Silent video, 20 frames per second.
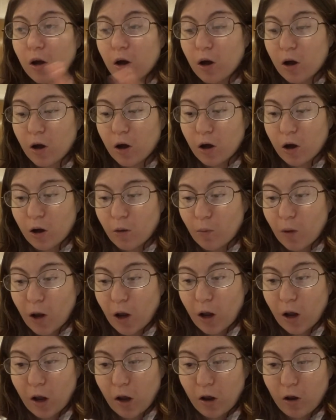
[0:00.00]
um,
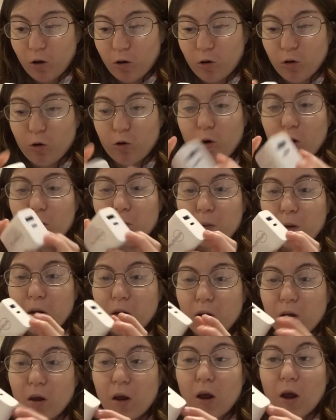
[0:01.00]
a
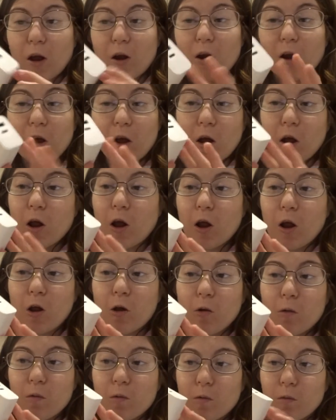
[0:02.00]
USB-C and
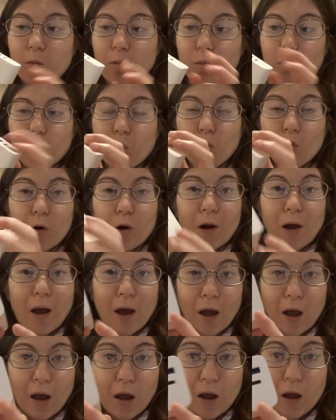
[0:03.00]
port
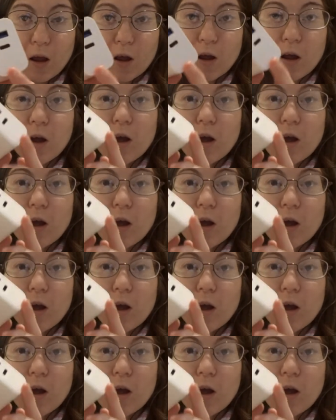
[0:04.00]
A